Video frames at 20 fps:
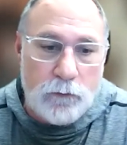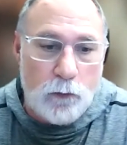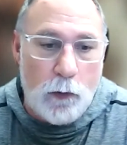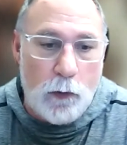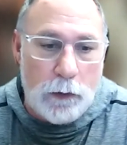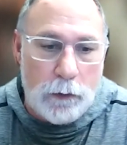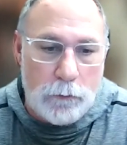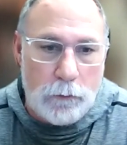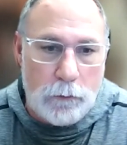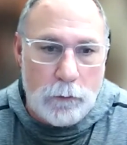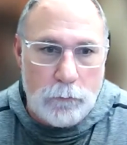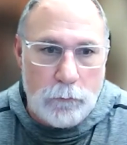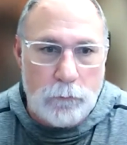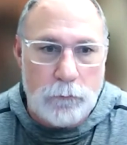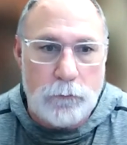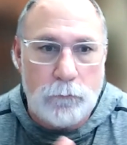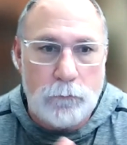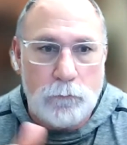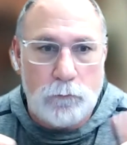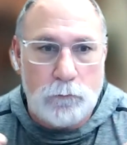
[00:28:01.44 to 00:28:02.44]
one of
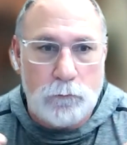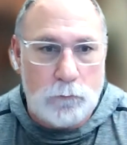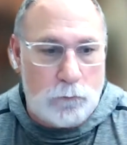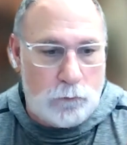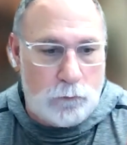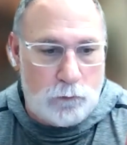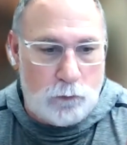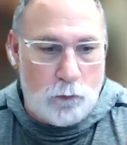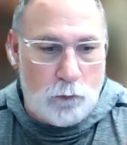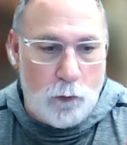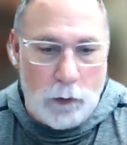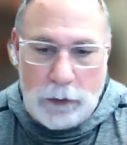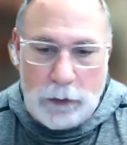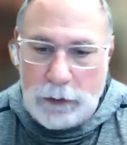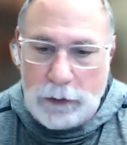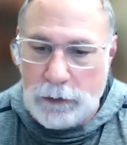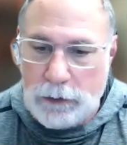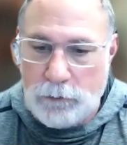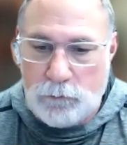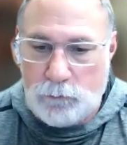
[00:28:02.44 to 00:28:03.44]
those
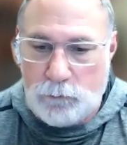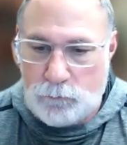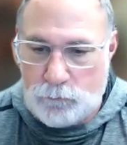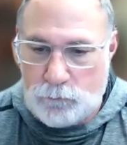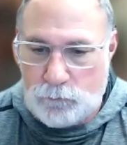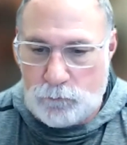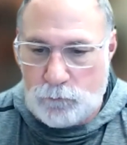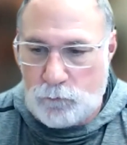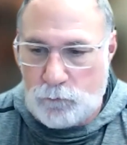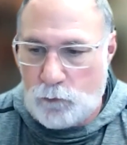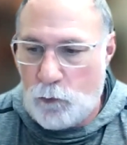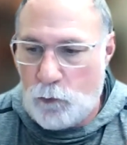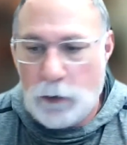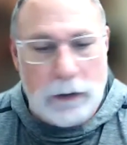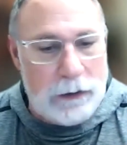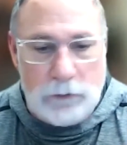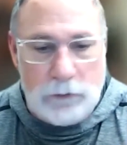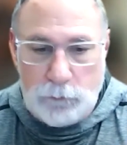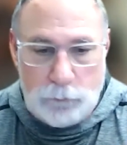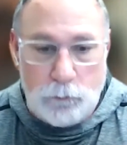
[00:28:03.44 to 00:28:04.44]

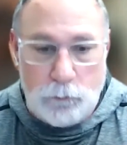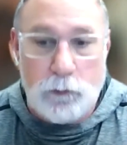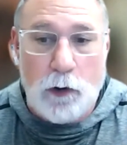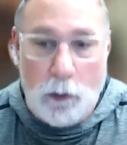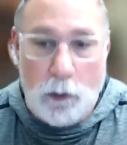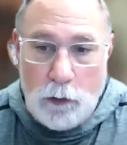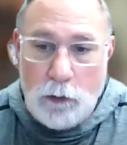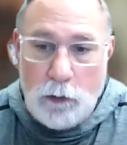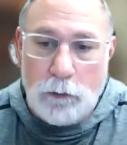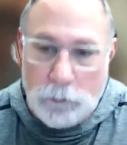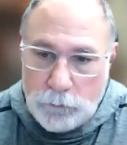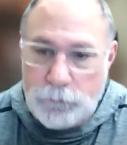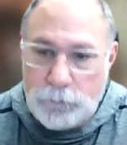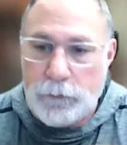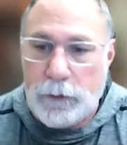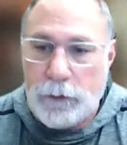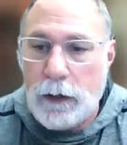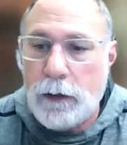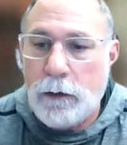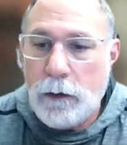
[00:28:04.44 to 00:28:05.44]
22
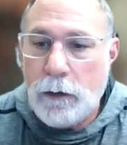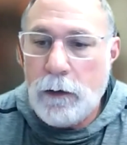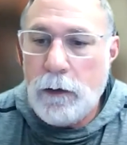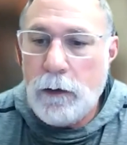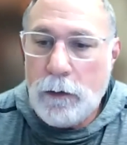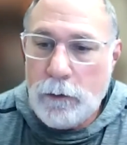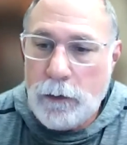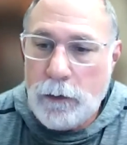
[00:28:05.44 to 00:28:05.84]
goals that